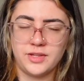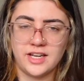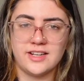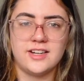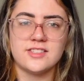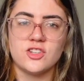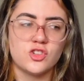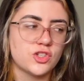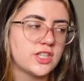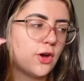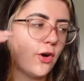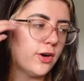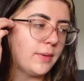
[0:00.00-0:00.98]
That it isn't
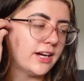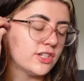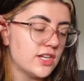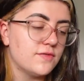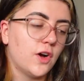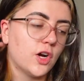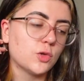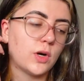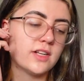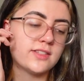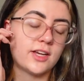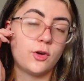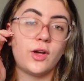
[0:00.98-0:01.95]
just the automatic default where
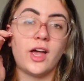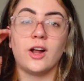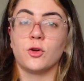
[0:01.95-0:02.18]
it's like, okay,